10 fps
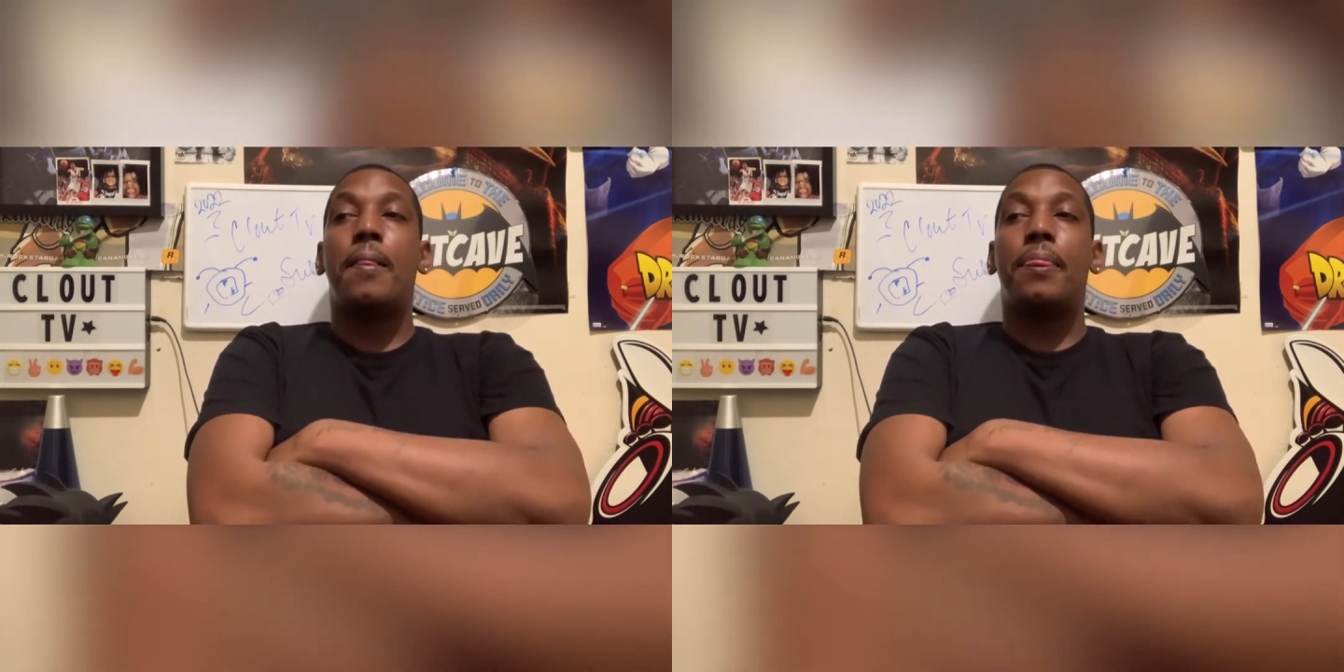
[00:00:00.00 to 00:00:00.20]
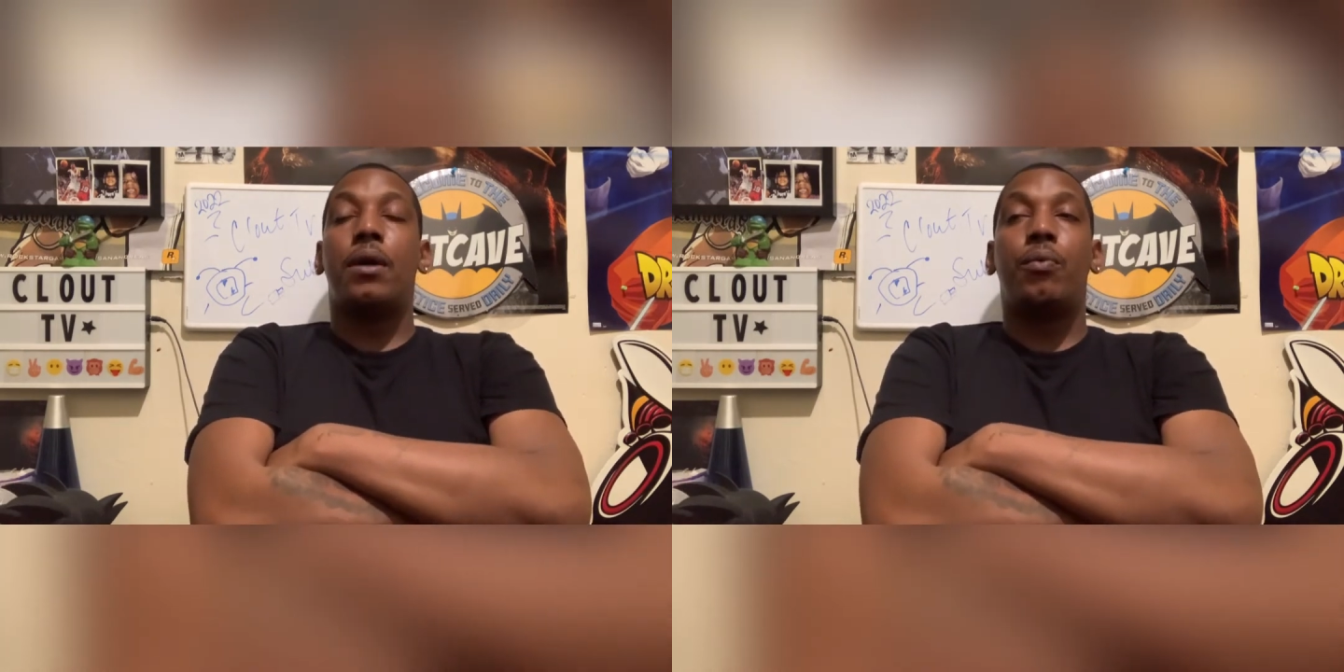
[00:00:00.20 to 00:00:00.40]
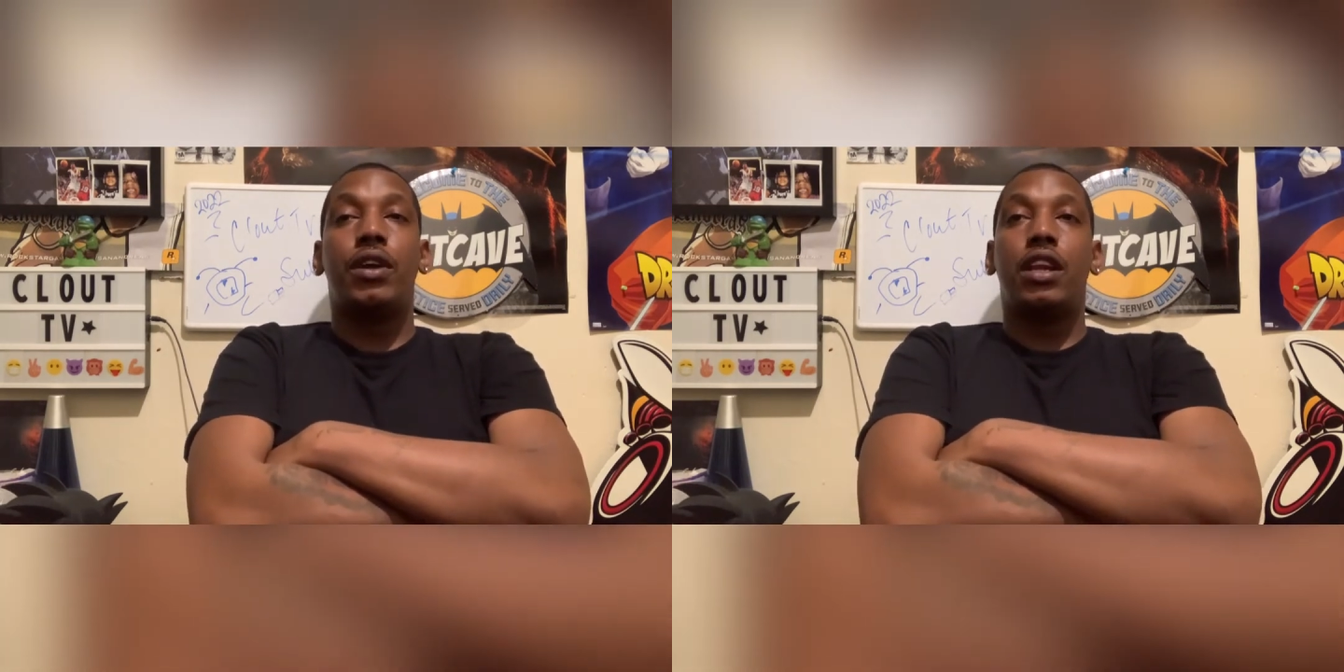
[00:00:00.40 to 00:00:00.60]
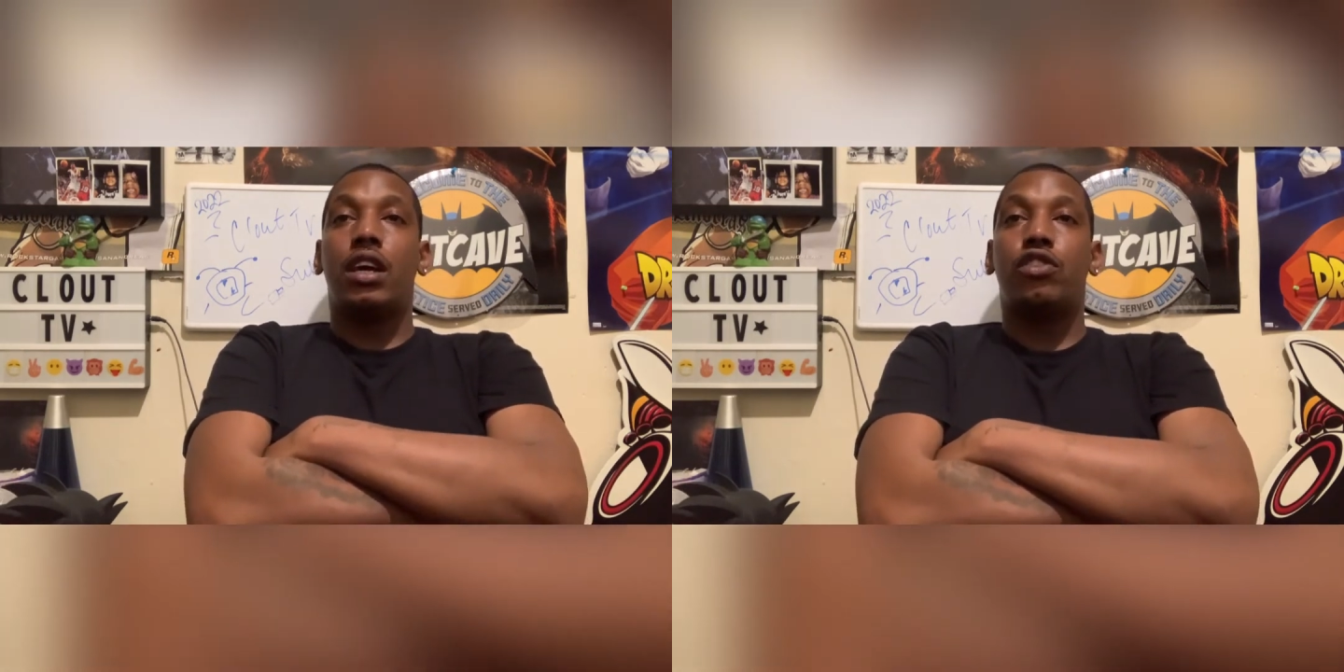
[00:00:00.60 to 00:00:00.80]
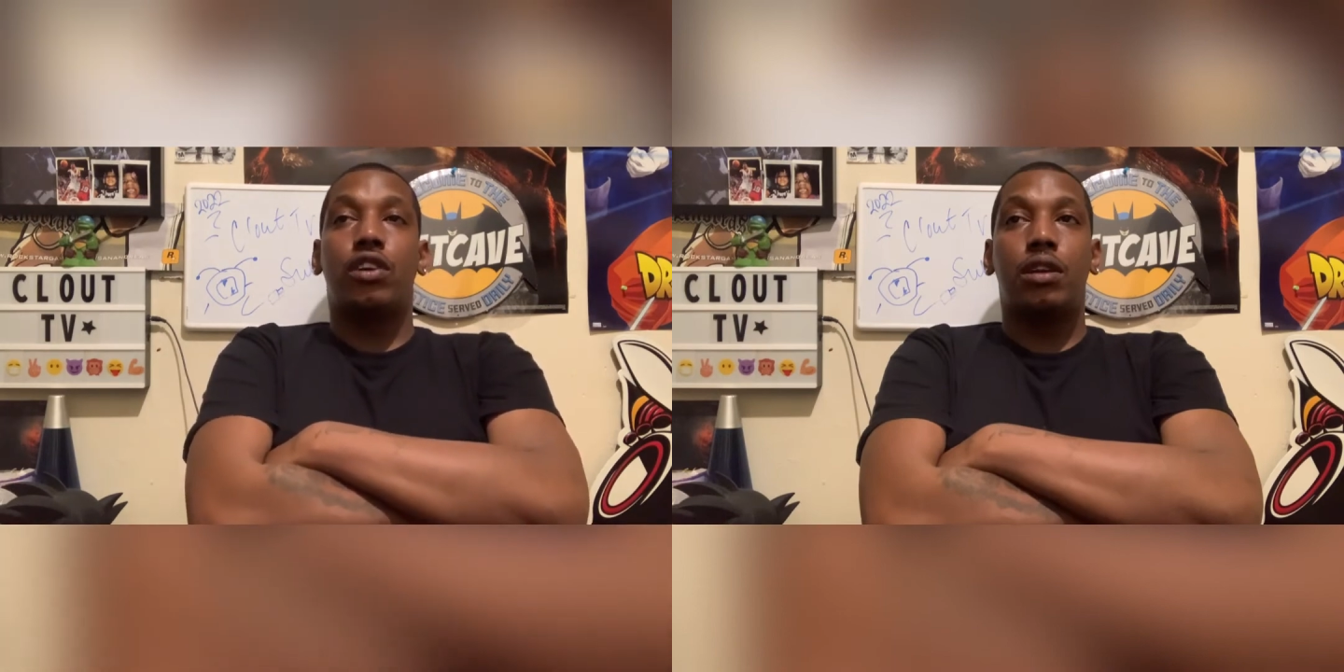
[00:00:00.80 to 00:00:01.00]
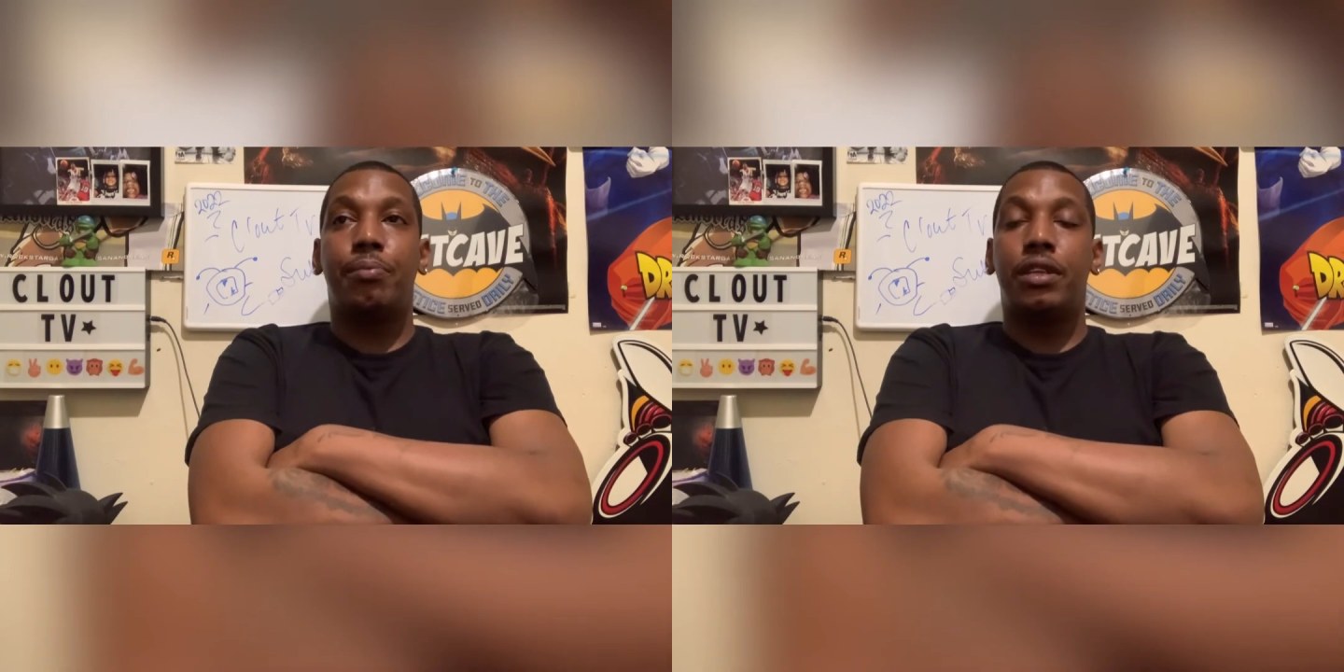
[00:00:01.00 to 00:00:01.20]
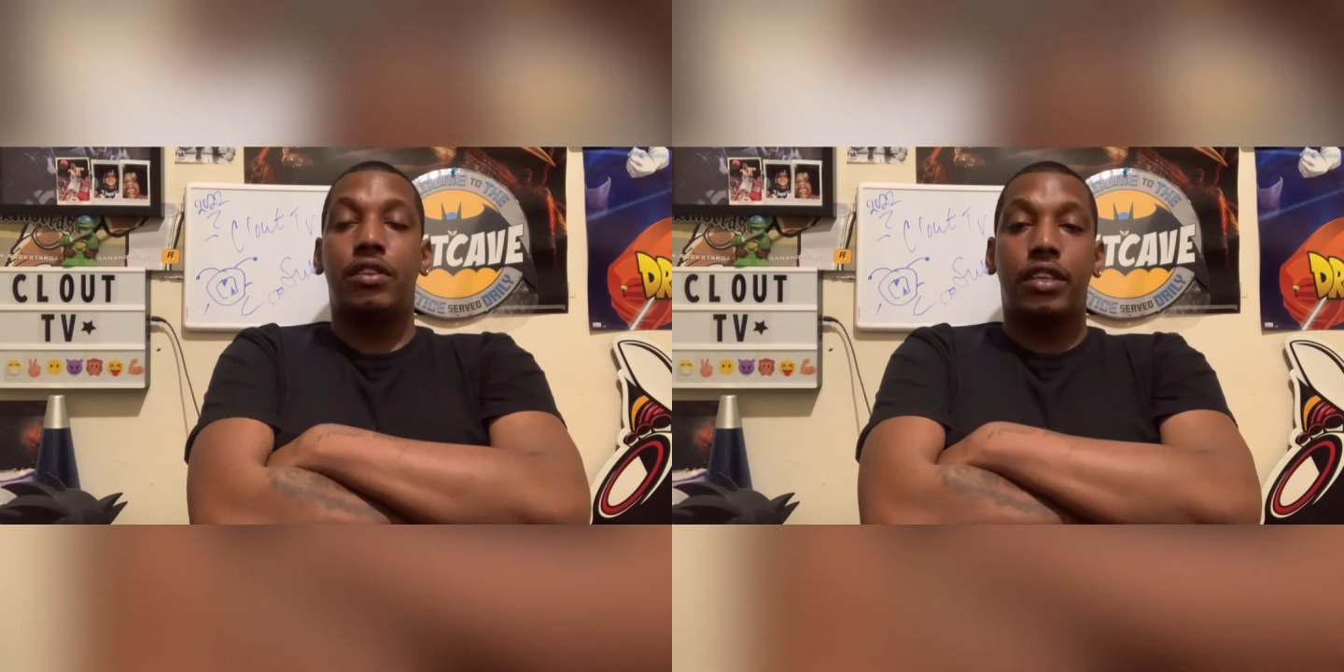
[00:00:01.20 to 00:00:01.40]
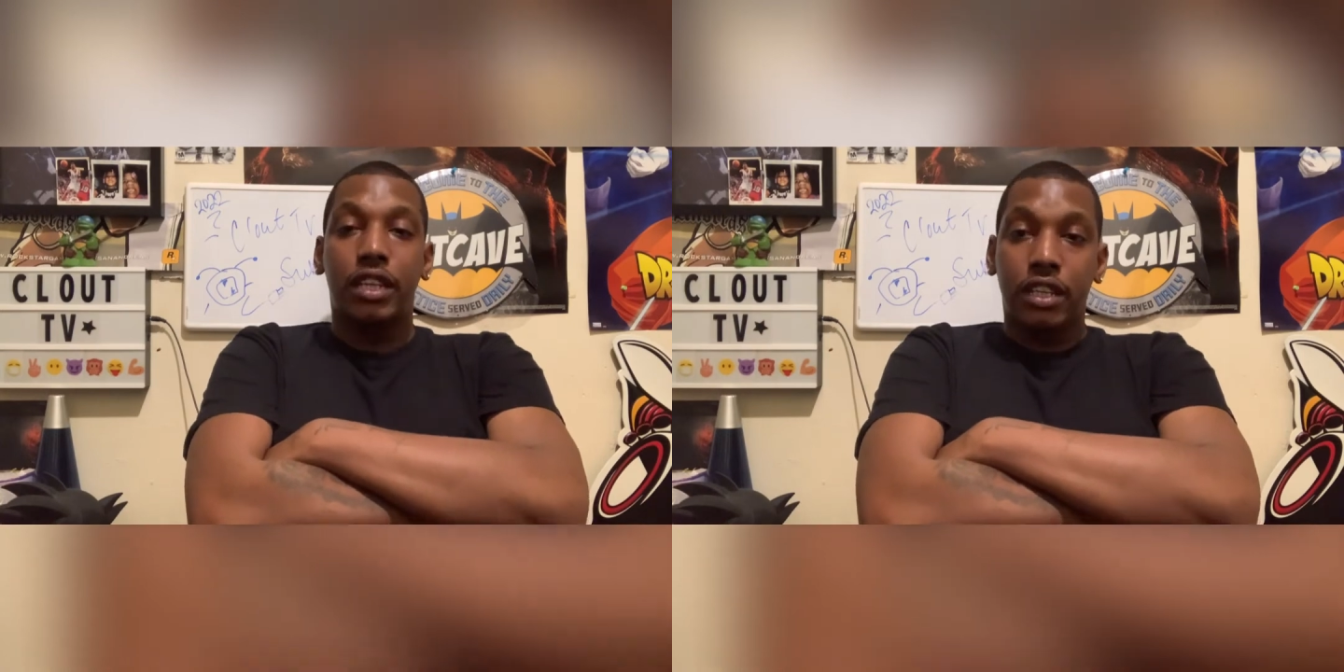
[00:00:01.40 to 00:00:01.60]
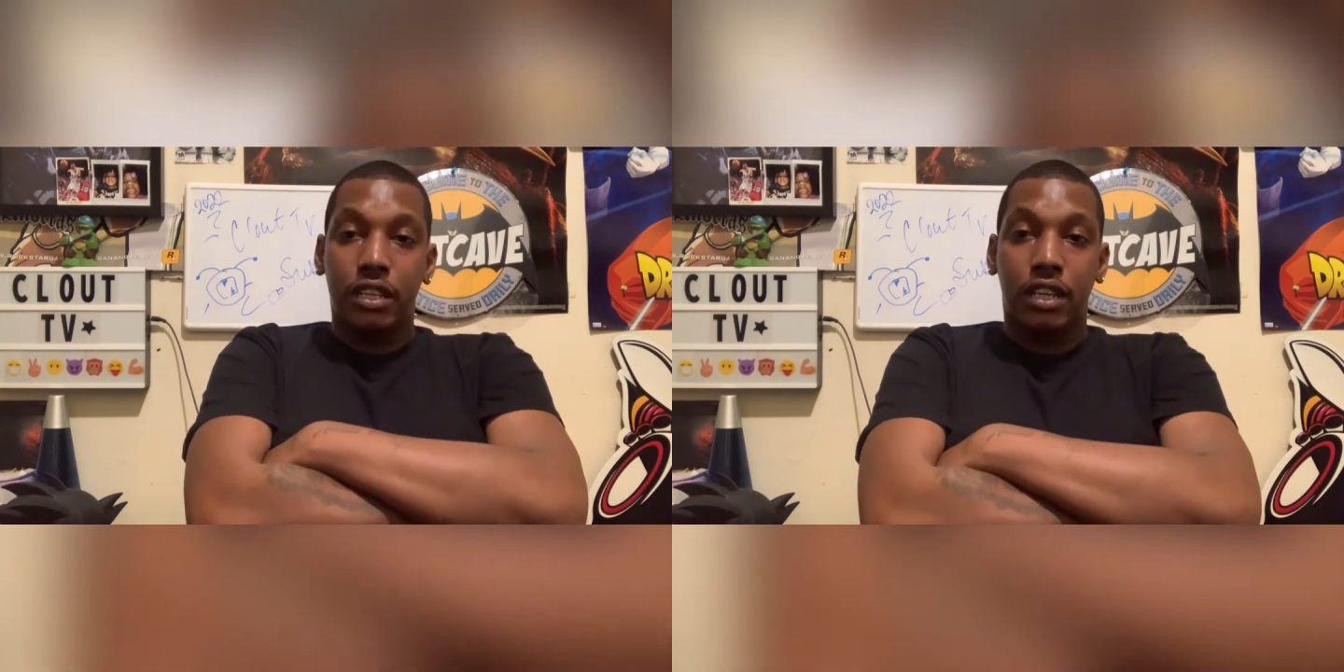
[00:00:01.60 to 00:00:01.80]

And we're not trying to be stingy.